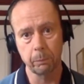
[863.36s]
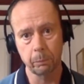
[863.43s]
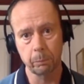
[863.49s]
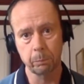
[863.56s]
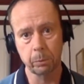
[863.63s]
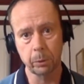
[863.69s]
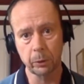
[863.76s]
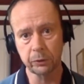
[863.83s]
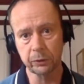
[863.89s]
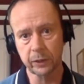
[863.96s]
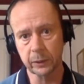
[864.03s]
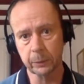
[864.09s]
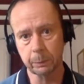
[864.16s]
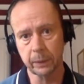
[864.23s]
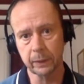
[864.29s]

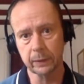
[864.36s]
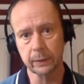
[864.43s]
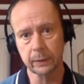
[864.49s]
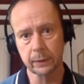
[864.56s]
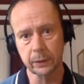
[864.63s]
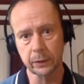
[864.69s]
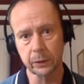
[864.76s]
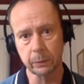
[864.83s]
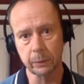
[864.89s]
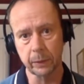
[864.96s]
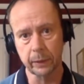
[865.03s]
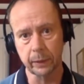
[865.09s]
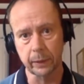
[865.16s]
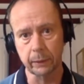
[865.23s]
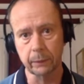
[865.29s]
process-based
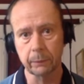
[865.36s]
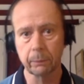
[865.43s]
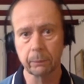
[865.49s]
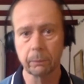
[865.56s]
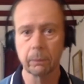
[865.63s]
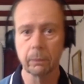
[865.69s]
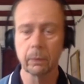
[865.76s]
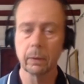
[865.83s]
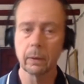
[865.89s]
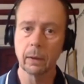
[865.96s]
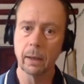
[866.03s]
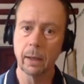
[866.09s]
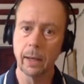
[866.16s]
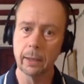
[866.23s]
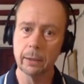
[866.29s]
decision-making
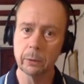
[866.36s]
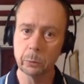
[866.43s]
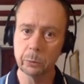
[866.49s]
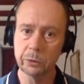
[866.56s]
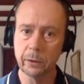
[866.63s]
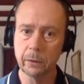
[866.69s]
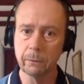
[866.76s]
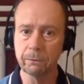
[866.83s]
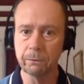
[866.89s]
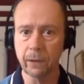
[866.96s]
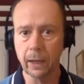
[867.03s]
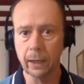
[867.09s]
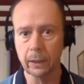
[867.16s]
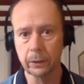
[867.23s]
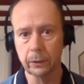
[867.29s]
and also
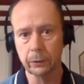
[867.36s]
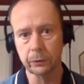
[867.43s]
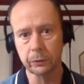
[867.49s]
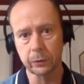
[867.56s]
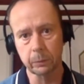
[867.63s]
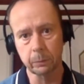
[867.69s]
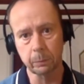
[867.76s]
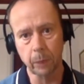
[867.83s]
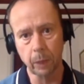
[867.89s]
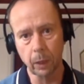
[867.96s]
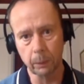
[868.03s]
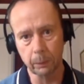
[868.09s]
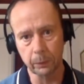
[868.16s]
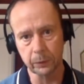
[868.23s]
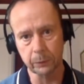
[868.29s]
values and
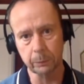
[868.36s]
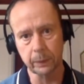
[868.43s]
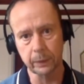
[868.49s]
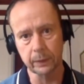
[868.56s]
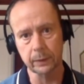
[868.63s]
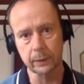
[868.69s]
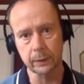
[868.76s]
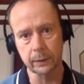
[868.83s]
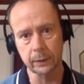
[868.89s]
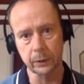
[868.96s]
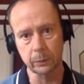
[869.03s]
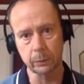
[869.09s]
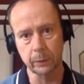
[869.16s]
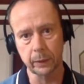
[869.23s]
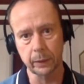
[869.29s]
purpose-based
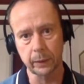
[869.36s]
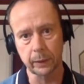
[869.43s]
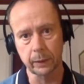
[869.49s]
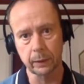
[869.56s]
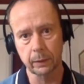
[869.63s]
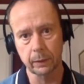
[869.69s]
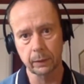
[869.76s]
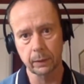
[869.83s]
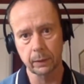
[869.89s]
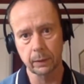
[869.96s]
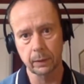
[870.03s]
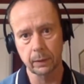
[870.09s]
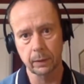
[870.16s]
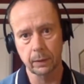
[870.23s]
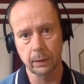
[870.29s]
decision-making,
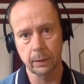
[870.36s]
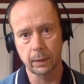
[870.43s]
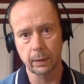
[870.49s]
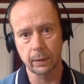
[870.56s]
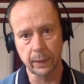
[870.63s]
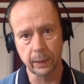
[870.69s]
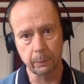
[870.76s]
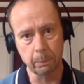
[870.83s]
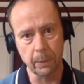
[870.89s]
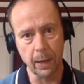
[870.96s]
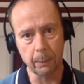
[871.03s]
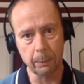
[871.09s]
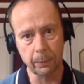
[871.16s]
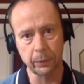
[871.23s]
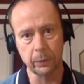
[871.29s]
and they
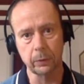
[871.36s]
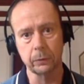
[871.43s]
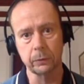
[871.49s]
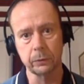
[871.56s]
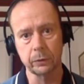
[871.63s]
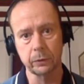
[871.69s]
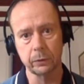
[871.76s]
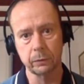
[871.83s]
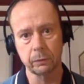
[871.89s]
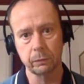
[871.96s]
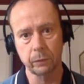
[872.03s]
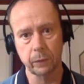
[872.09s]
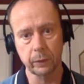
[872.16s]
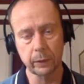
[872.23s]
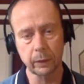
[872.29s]
map those
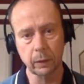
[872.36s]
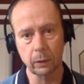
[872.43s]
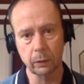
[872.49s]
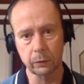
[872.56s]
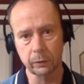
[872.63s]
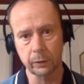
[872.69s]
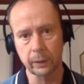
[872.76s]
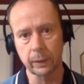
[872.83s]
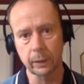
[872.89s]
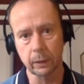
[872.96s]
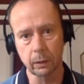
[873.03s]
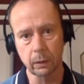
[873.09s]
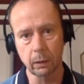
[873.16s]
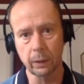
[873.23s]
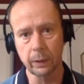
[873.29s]
very closely and
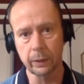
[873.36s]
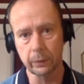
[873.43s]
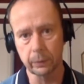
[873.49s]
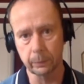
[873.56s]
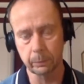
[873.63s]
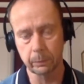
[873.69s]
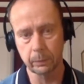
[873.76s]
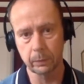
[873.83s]
align them,